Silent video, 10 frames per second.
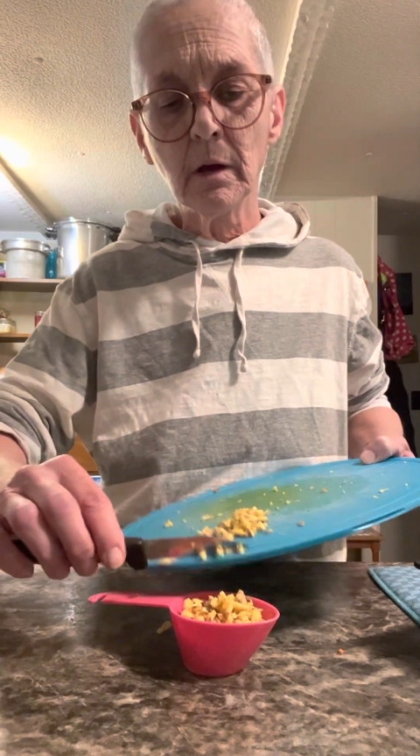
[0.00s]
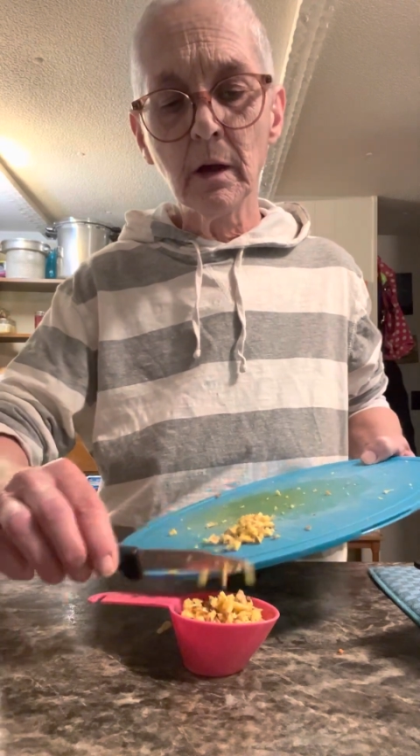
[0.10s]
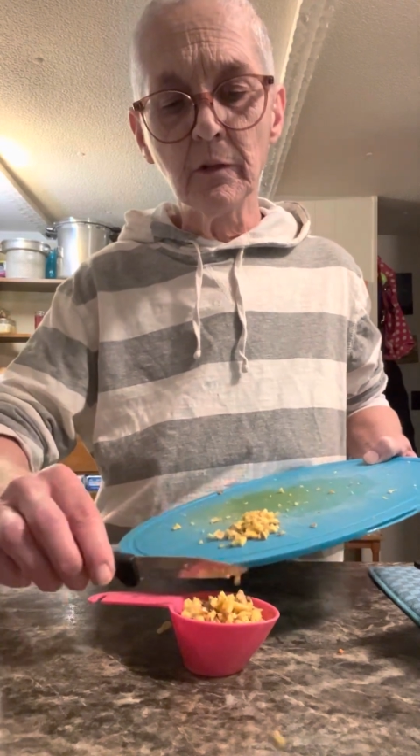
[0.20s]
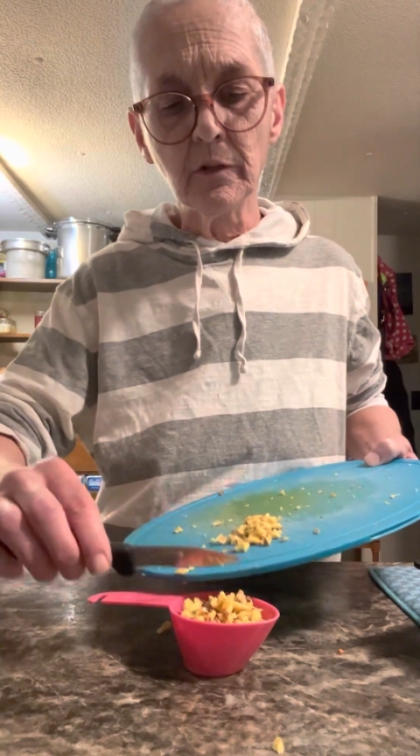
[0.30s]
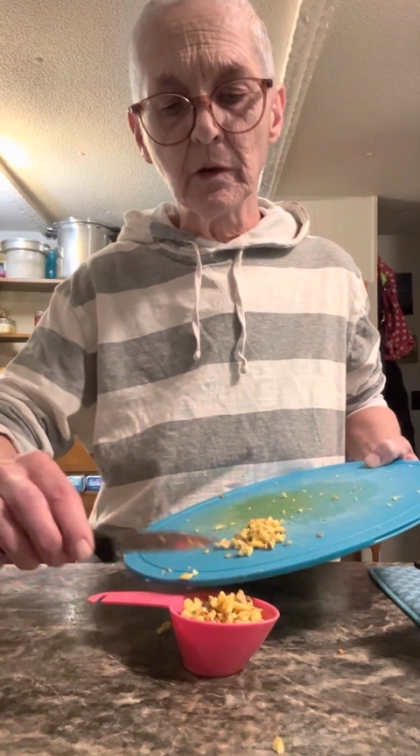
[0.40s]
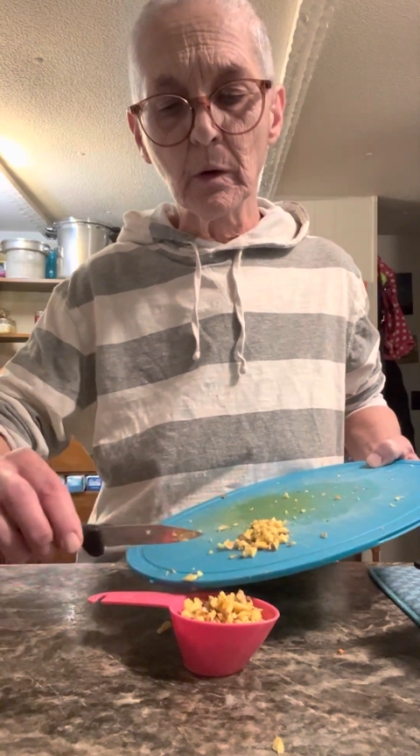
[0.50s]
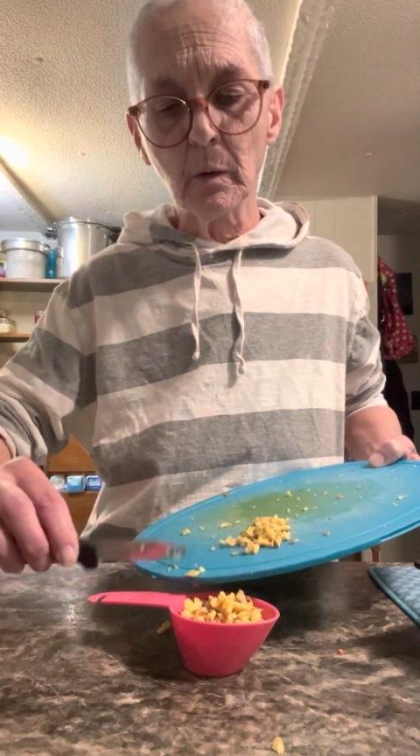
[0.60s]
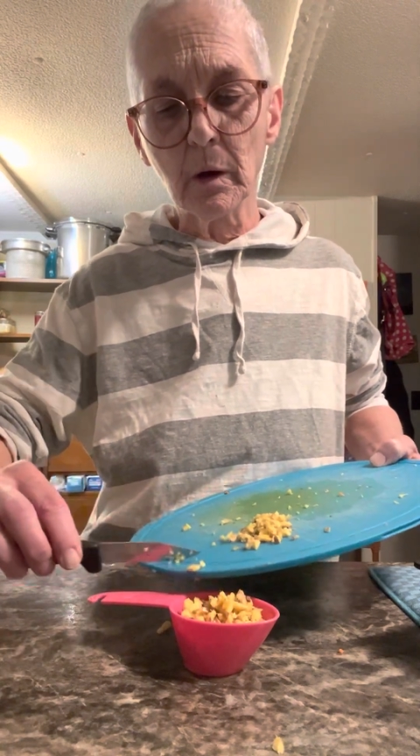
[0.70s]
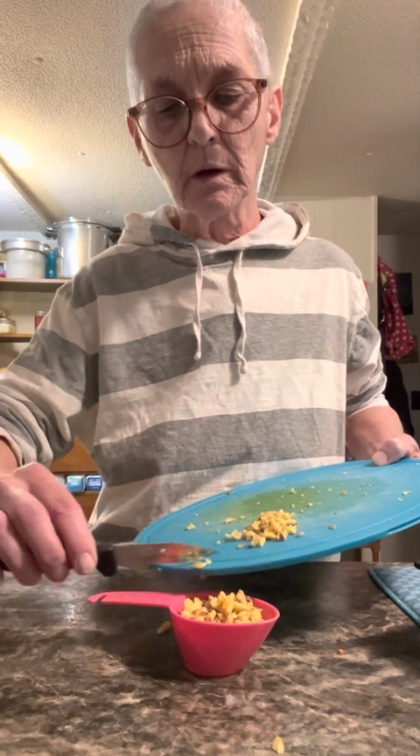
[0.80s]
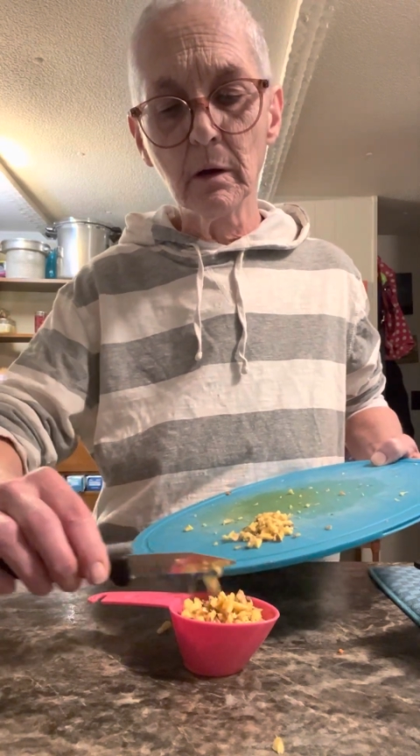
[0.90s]
And so
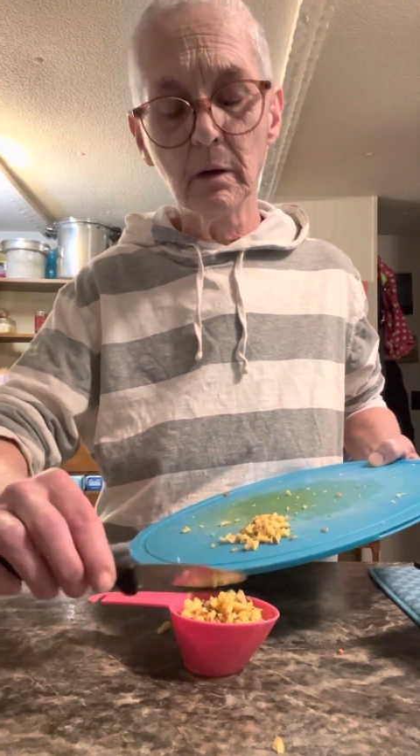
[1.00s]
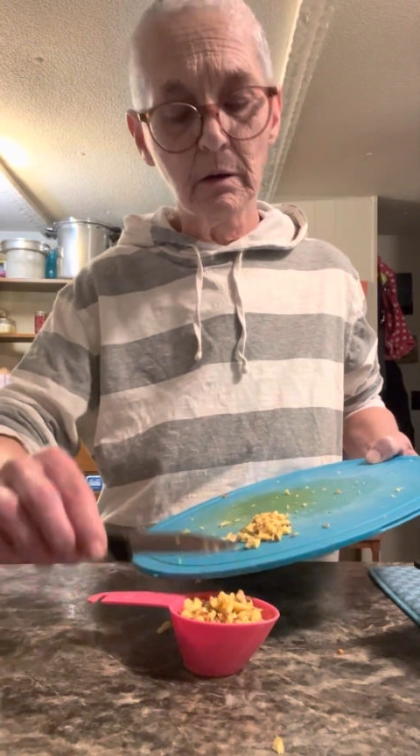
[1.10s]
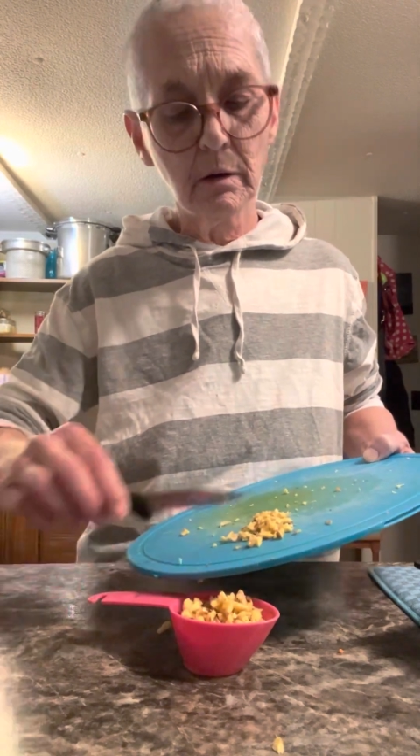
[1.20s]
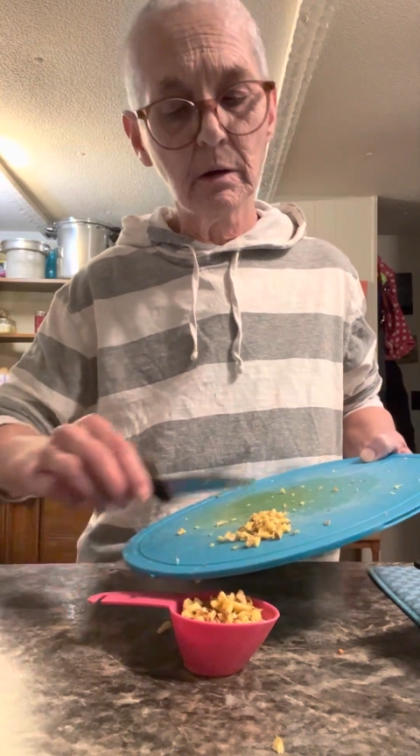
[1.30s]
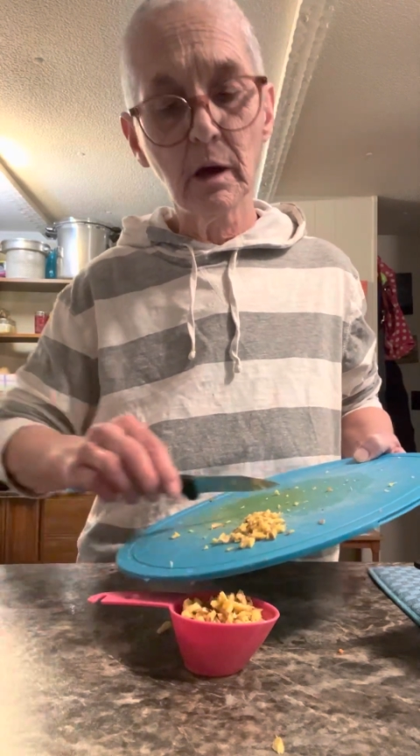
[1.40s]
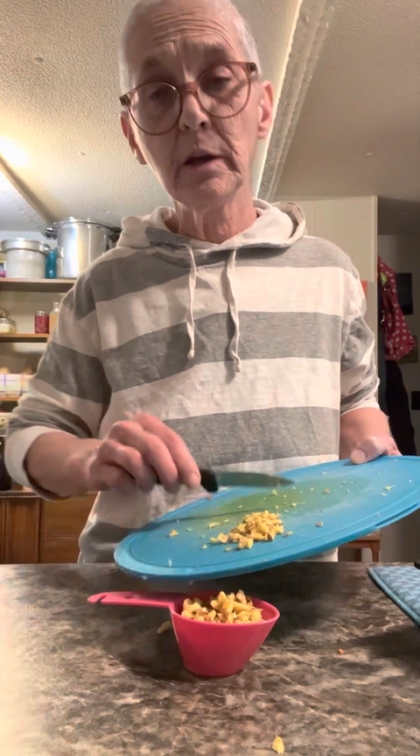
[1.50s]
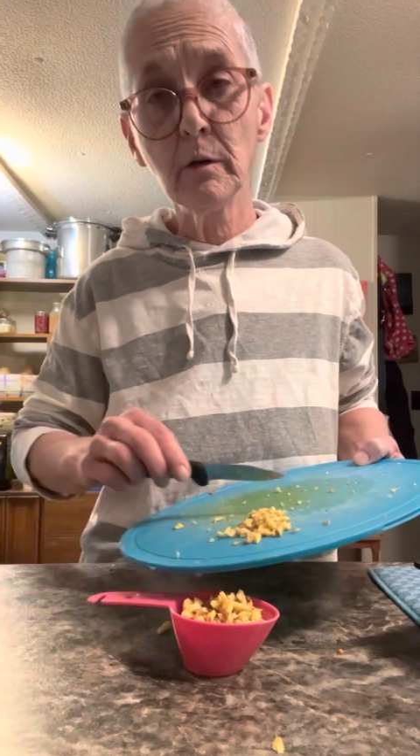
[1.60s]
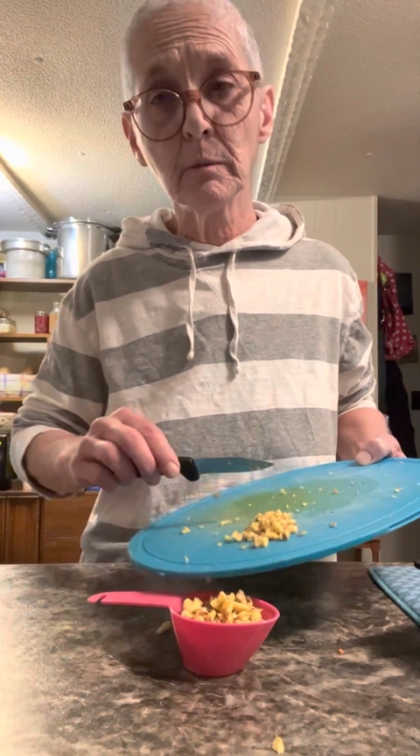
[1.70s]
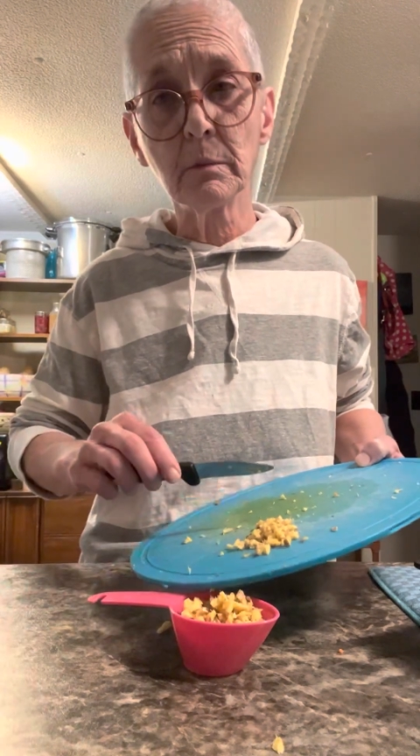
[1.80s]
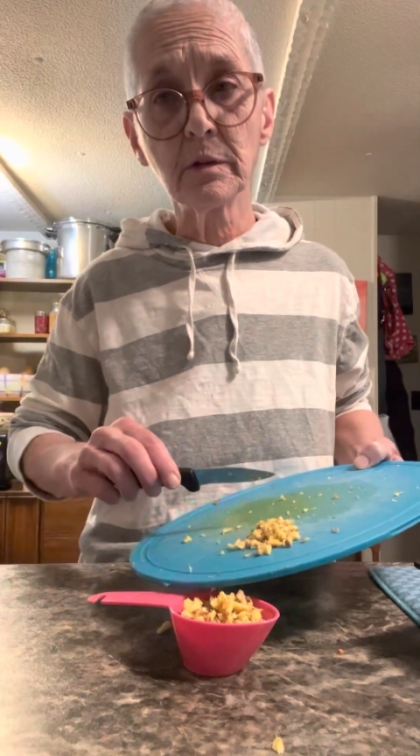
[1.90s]
I
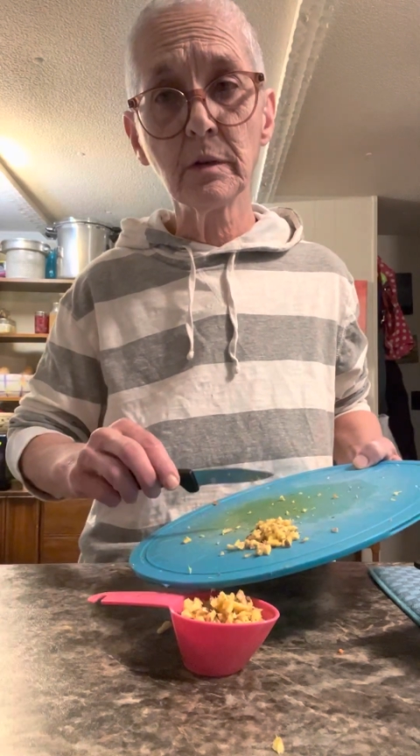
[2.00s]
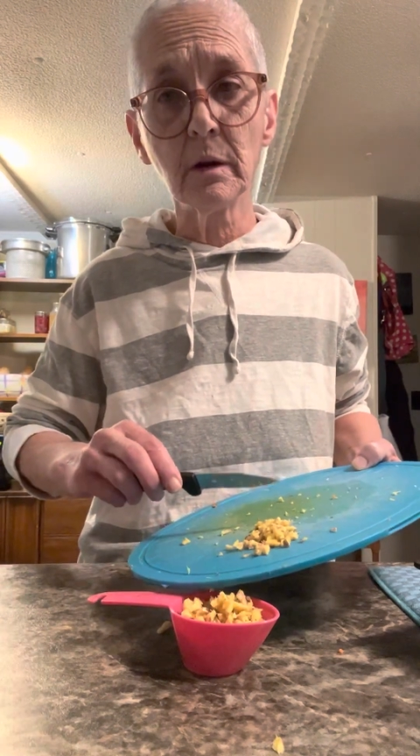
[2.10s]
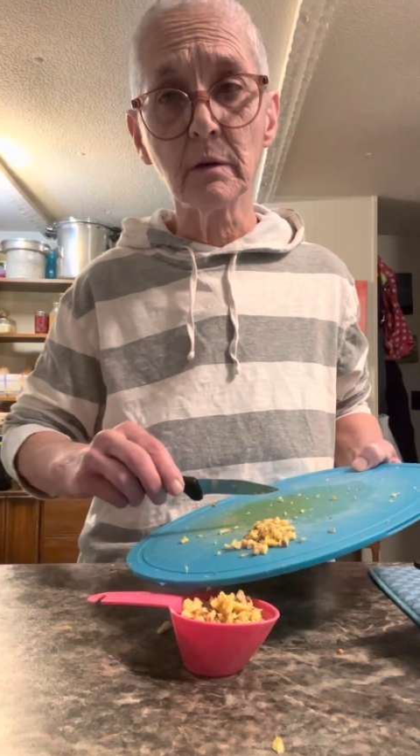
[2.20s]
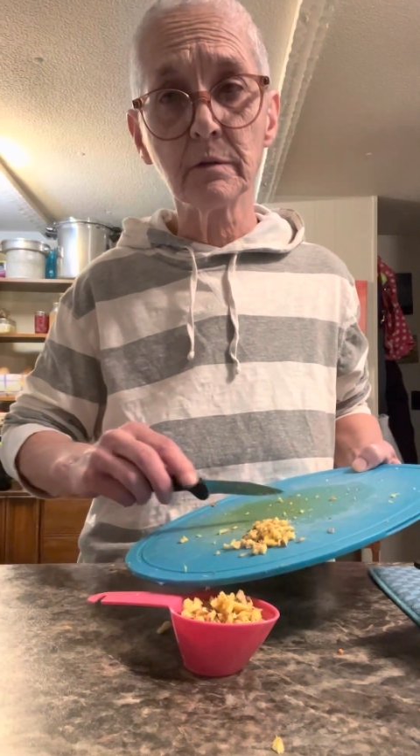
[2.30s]
healed myself.